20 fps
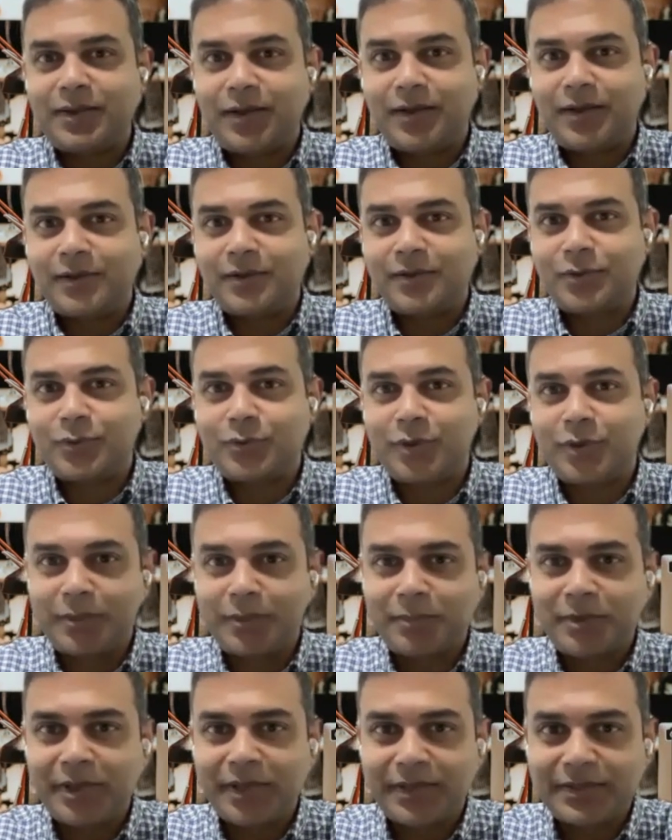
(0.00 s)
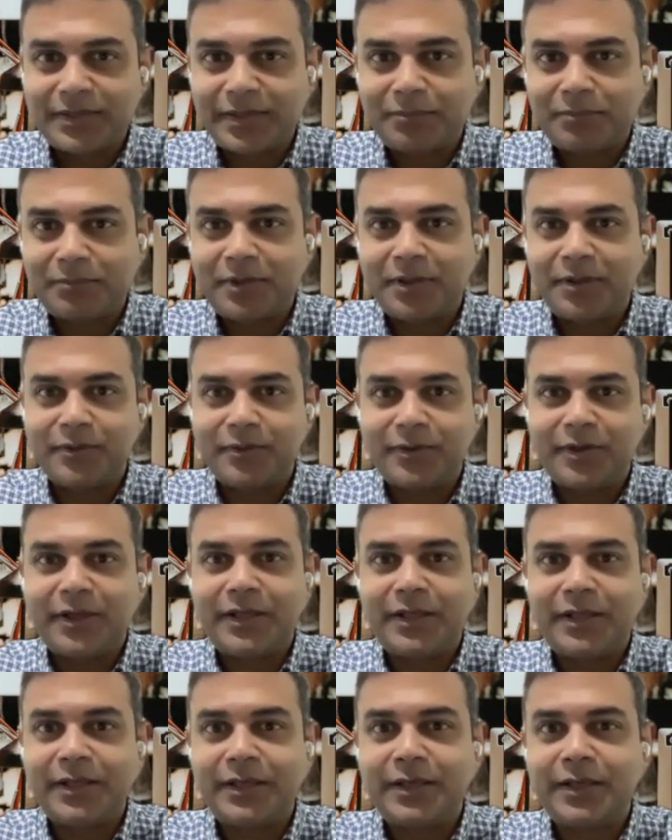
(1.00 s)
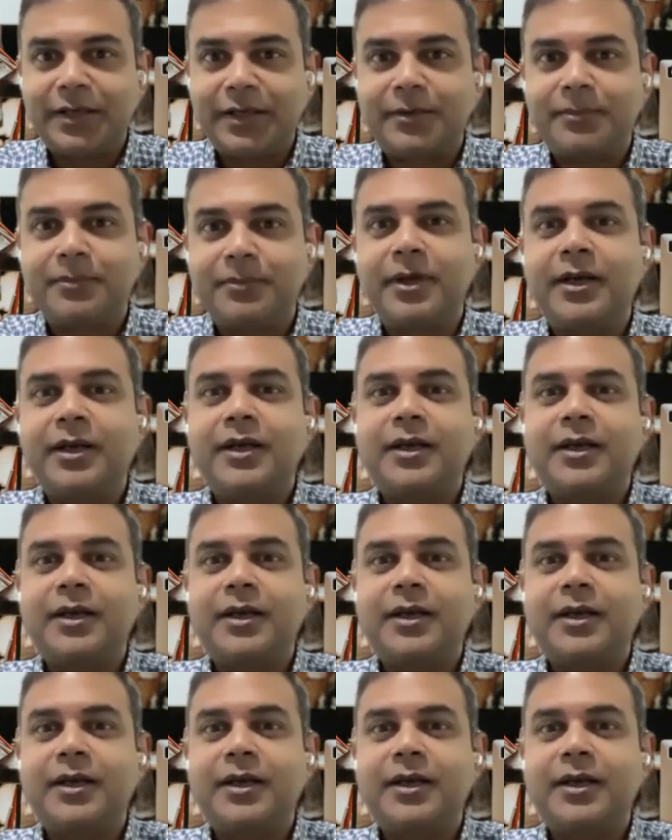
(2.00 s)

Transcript: Uh, mm. Should I be accepting or taking it up?